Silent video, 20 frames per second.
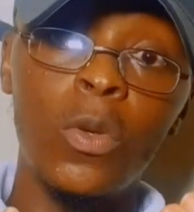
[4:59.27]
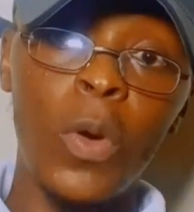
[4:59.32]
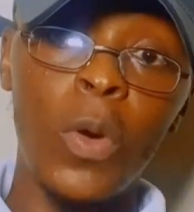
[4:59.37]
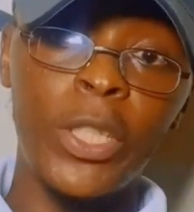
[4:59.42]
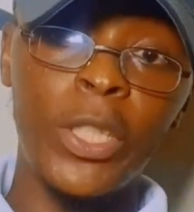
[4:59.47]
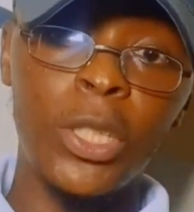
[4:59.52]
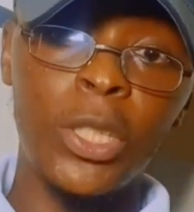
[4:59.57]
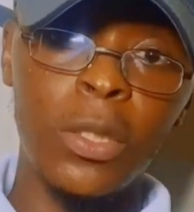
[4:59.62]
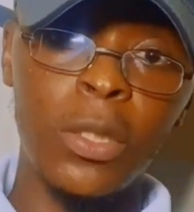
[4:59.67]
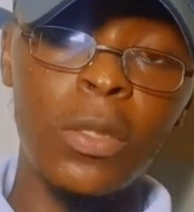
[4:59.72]

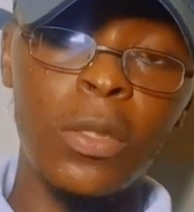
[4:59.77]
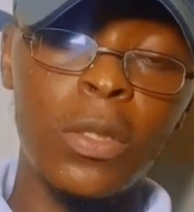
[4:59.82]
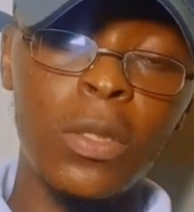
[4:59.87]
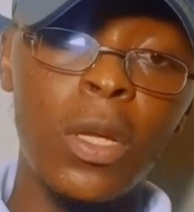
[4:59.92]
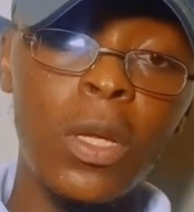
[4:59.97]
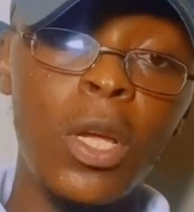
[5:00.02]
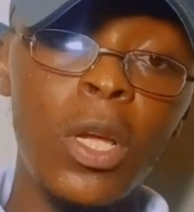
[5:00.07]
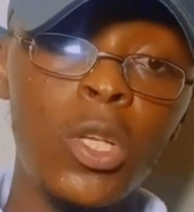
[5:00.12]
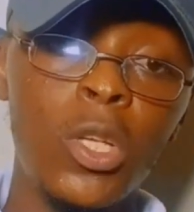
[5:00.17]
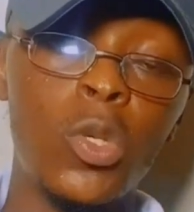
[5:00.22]

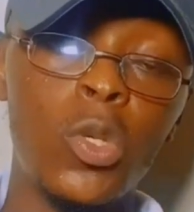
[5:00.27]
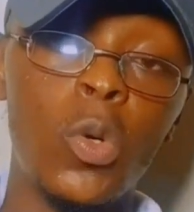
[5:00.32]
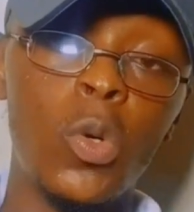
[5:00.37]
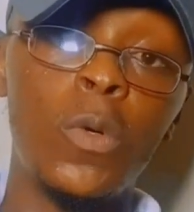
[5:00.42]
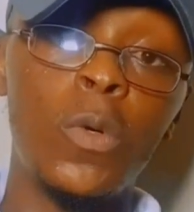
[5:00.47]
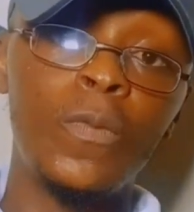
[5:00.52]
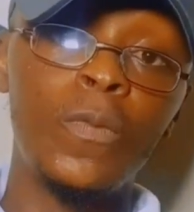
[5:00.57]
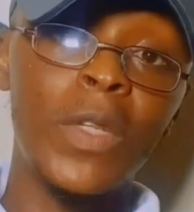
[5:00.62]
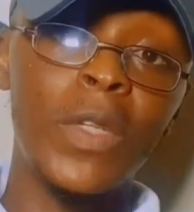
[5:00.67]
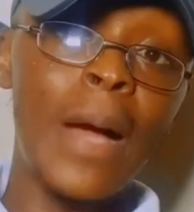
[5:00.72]
questions.
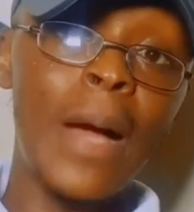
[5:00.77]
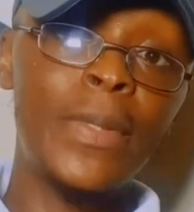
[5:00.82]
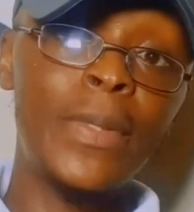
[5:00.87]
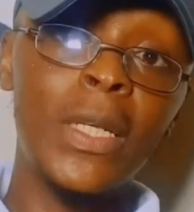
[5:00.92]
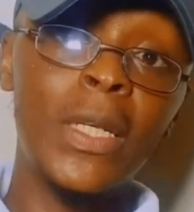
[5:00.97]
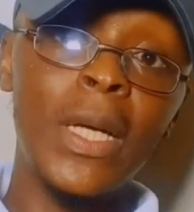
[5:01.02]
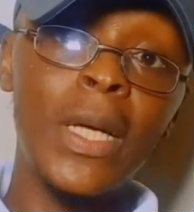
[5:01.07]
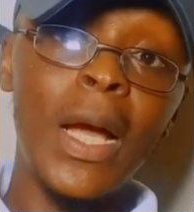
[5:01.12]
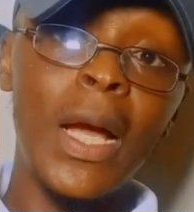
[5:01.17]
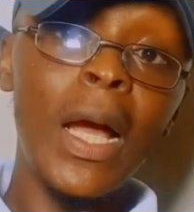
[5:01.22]
So
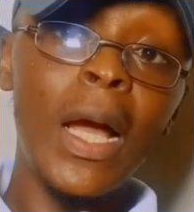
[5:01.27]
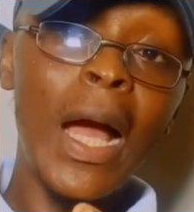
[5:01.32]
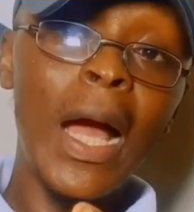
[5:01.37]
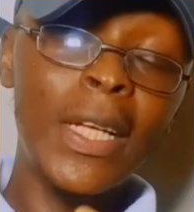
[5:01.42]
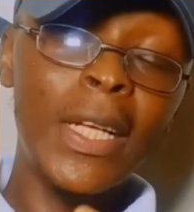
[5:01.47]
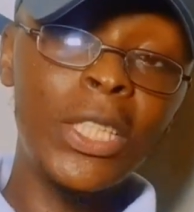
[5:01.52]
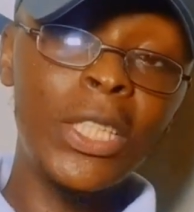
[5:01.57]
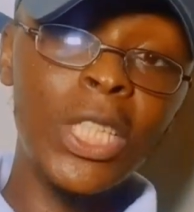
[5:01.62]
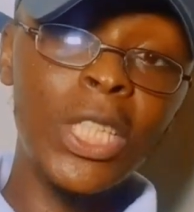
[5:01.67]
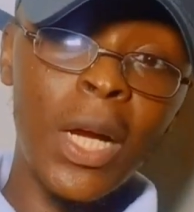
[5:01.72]
Aptech
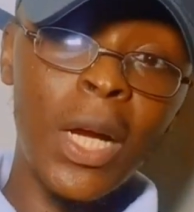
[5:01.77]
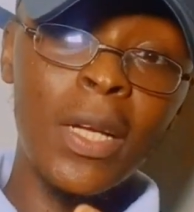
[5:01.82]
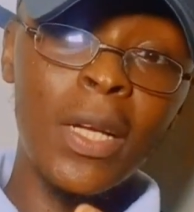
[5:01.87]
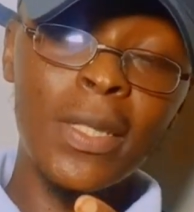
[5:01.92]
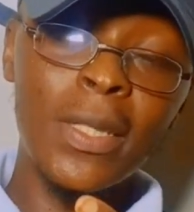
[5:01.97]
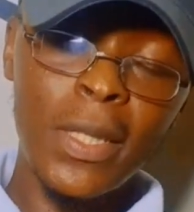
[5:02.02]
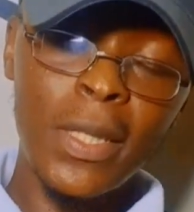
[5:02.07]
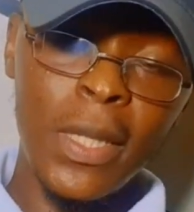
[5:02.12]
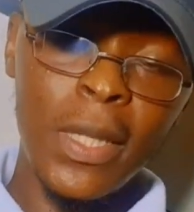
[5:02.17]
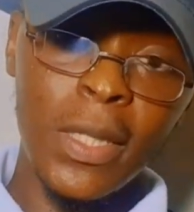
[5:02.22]
Agile
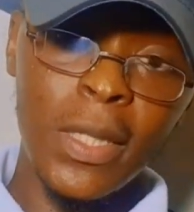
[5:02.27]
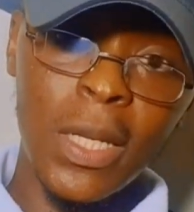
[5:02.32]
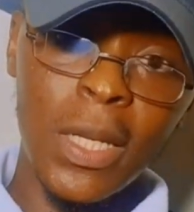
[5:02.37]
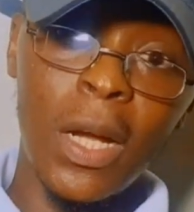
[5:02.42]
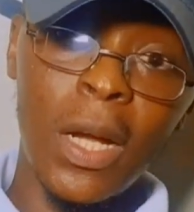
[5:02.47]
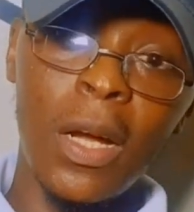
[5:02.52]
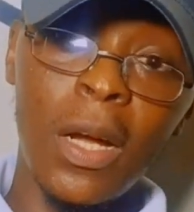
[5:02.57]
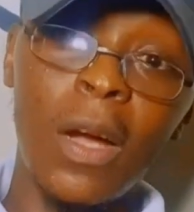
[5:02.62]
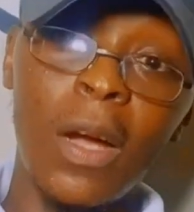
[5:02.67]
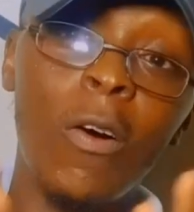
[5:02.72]

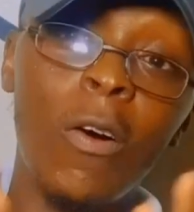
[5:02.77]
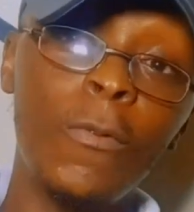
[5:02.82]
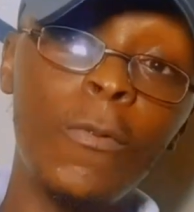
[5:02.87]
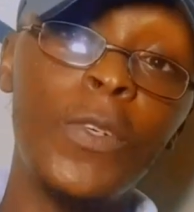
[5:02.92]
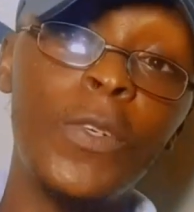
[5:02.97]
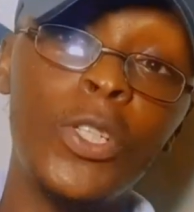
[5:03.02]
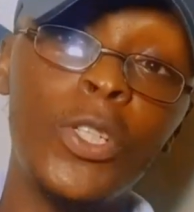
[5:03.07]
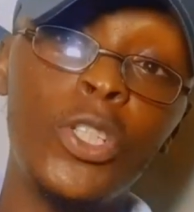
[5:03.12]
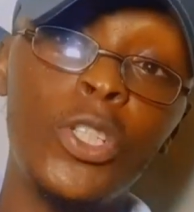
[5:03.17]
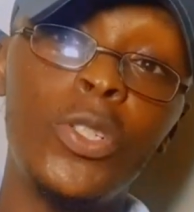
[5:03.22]
Center
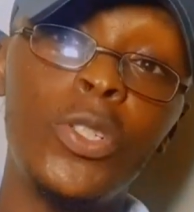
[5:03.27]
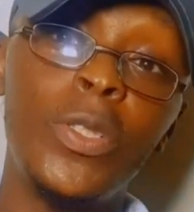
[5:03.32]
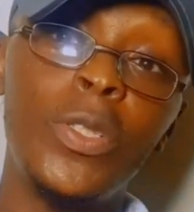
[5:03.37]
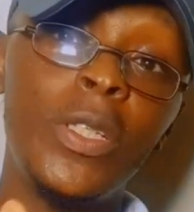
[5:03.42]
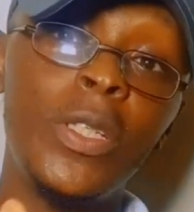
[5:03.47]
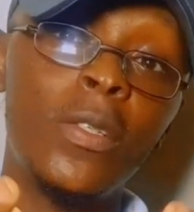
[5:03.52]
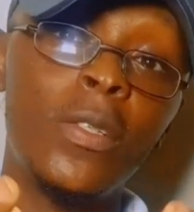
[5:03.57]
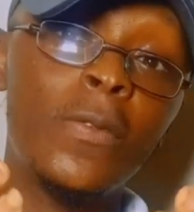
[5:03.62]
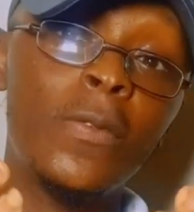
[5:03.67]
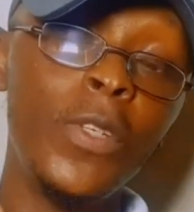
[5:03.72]
offers you
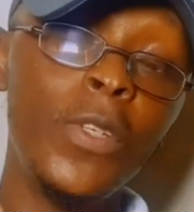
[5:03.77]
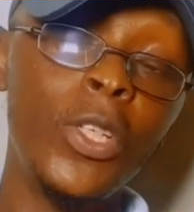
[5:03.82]
this